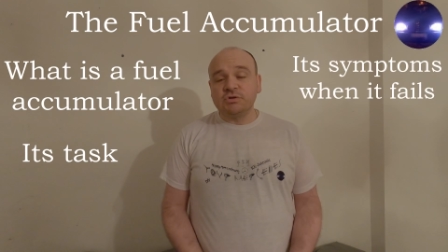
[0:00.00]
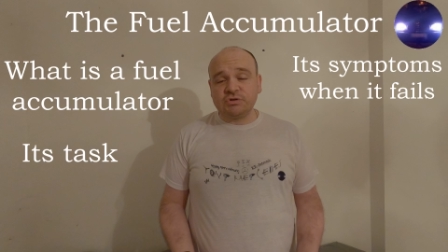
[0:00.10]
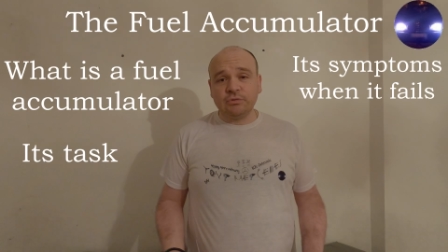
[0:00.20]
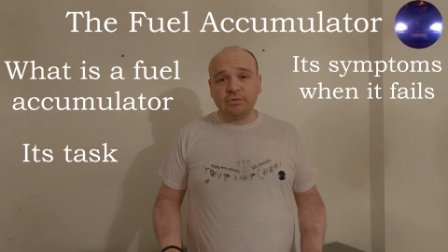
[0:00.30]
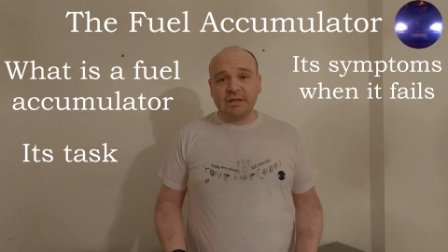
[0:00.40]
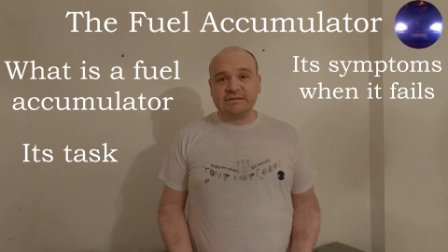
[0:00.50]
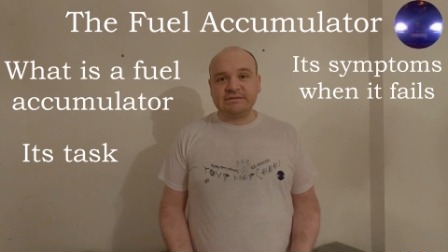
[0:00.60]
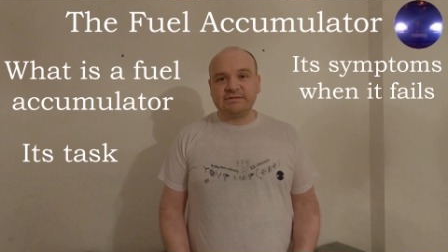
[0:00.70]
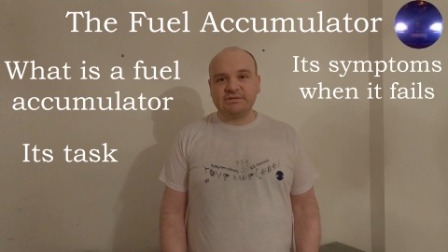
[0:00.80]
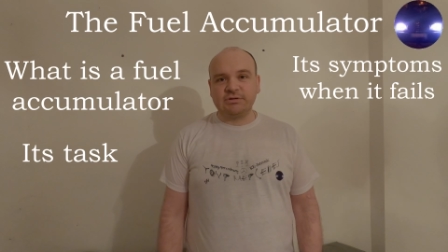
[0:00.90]
So
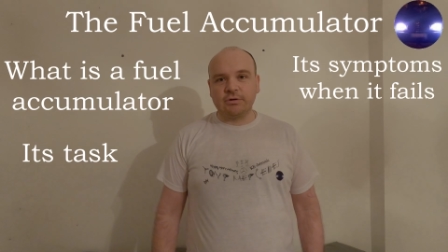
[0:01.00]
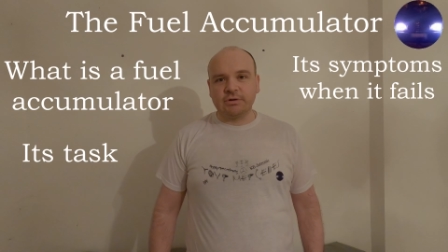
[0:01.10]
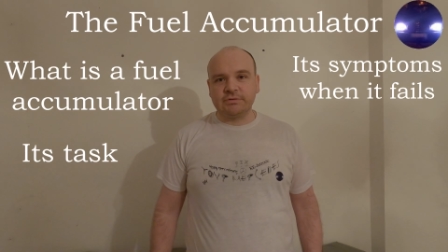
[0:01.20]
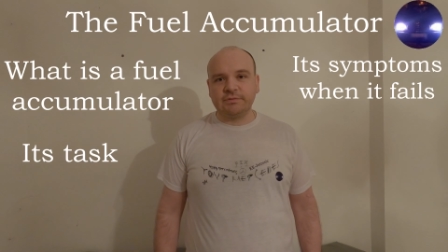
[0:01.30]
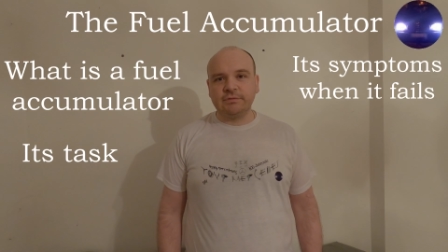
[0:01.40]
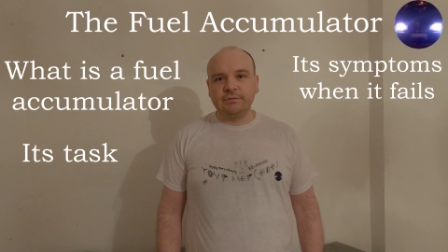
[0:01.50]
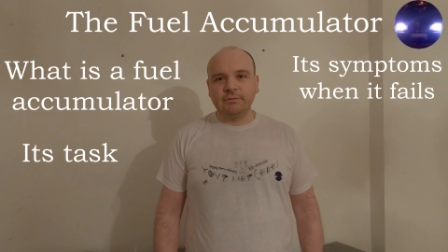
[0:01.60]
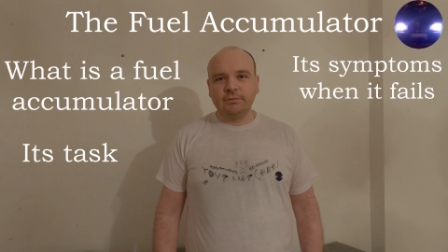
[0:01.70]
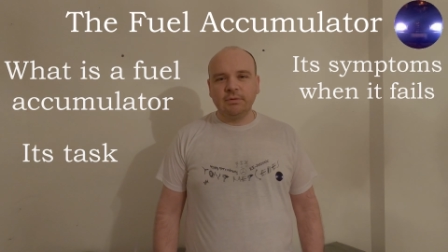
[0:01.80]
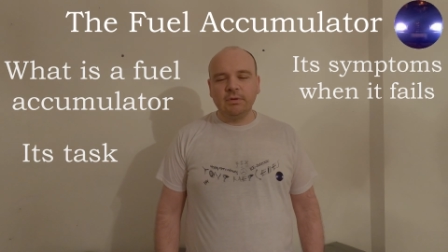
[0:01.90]
let's start.
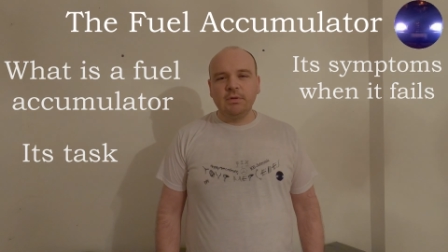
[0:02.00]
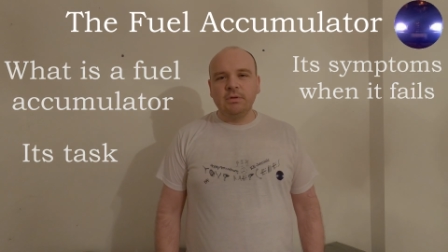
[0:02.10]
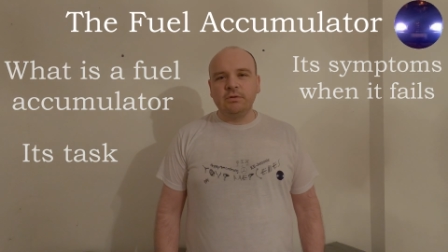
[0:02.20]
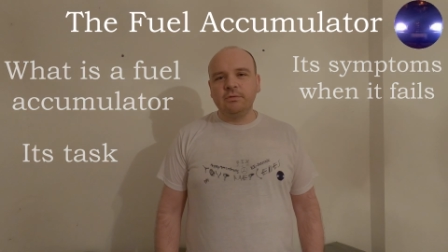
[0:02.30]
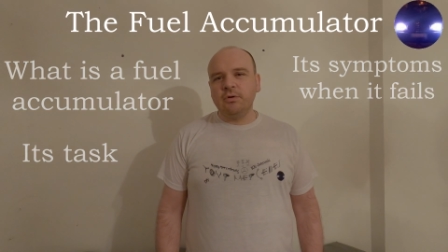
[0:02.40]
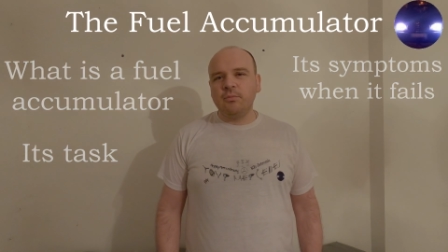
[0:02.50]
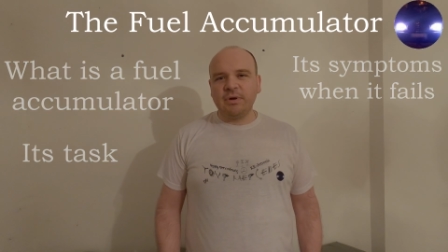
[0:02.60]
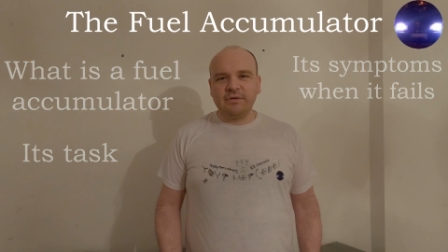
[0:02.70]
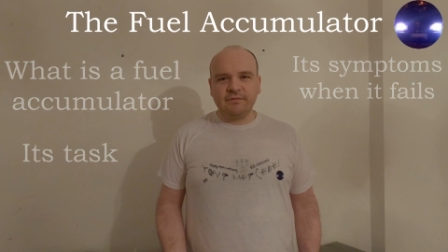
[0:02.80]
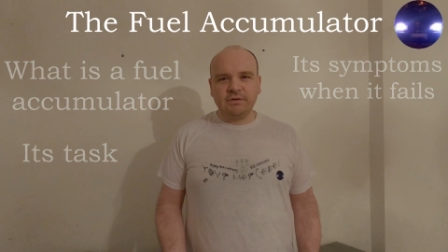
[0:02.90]
You know my